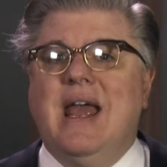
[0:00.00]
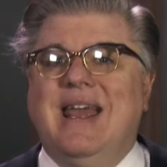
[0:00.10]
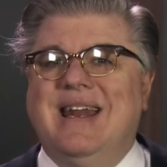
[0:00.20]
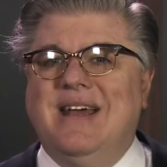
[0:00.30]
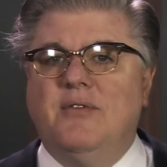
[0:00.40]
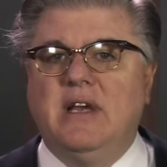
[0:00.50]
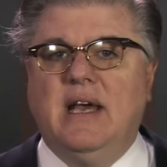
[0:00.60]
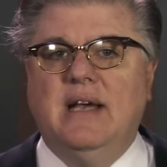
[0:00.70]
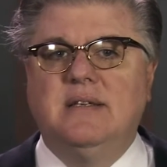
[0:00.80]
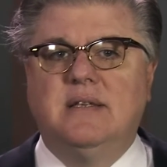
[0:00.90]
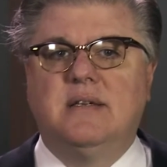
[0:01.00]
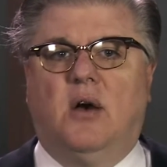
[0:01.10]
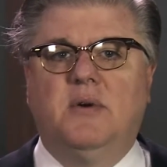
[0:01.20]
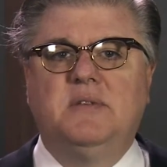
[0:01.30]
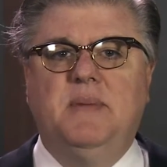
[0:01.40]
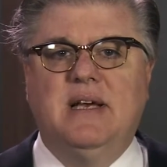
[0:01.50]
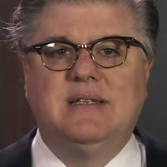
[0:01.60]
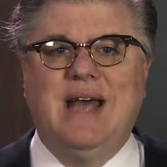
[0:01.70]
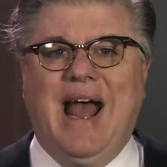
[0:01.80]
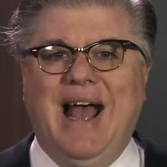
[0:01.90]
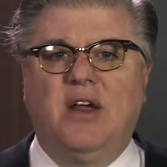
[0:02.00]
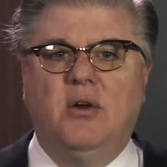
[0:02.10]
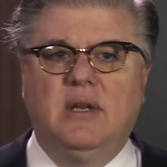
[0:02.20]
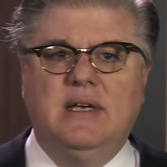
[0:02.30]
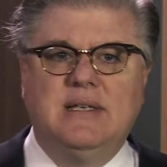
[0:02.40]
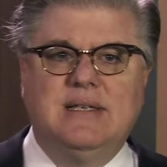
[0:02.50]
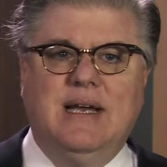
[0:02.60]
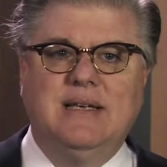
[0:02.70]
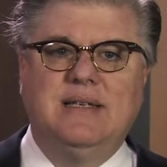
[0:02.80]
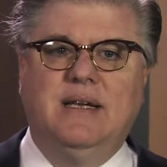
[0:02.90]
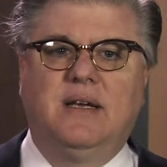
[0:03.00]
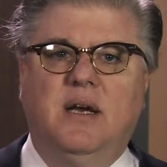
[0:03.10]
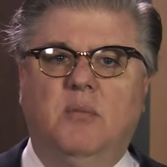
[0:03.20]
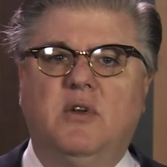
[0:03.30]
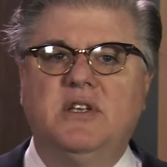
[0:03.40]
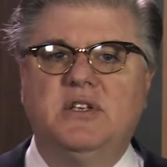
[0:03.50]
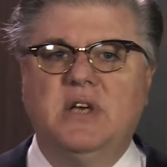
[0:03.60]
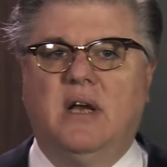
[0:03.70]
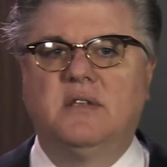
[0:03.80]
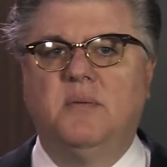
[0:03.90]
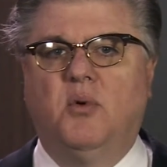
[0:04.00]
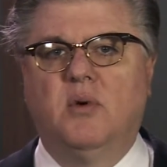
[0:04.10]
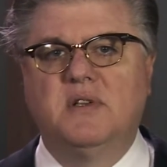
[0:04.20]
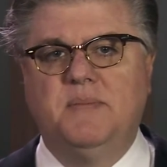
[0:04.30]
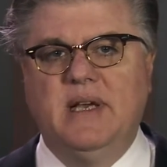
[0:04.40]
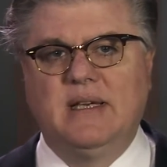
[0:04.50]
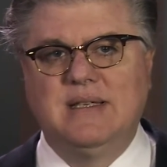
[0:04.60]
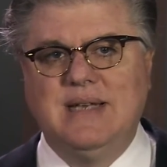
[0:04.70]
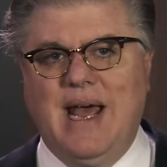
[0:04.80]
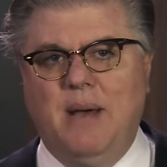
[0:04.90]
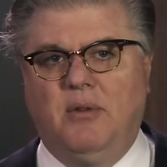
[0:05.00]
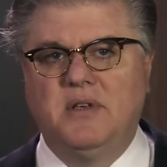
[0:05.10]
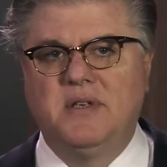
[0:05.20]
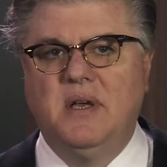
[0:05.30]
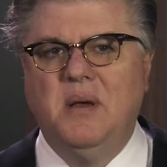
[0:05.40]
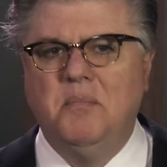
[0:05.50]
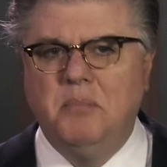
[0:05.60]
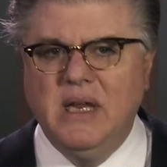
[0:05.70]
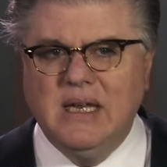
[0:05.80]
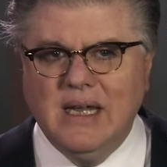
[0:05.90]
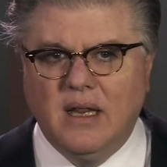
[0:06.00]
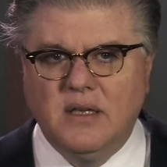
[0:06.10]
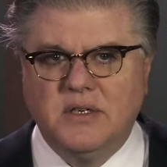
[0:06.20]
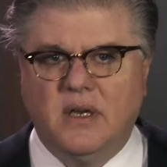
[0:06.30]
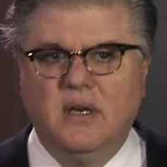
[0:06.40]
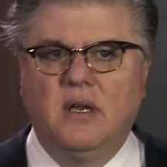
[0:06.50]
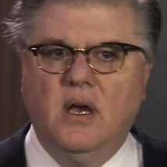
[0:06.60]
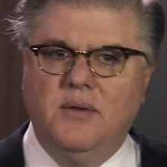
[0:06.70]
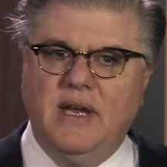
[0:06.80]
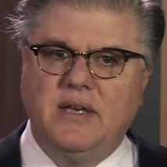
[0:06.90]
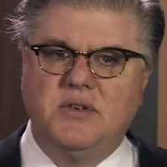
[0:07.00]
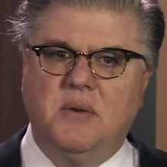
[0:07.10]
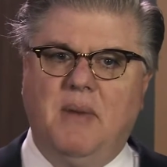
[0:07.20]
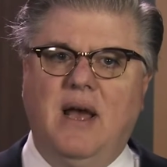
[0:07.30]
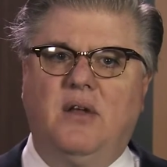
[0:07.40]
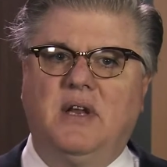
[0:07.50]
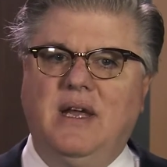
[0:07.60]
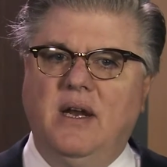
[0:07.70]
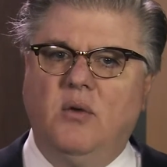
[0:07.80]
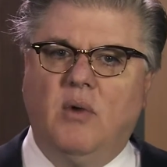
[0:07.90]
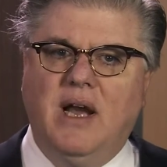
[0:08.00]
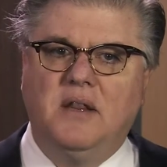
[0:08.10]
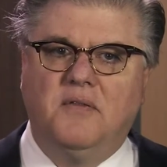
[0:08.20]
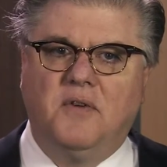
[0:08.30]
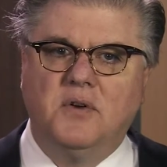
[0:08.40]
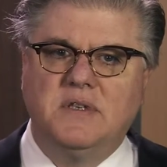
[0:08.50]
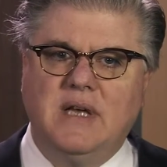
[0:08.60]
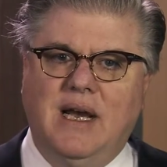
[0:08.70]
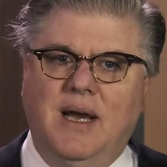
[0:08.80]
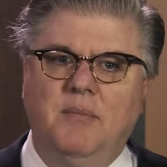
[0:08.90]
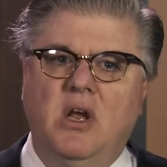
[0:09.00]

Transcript: In every case, it's always best to accurately assess income when the child support is being established. Be diligent, go the extra mile to get it right the first time.